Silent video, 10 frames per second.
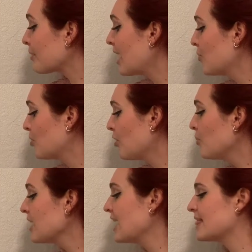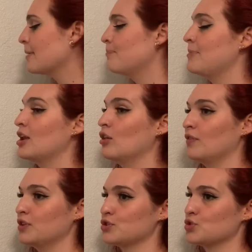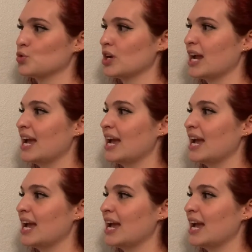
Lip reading: and then we hit the middle of the story.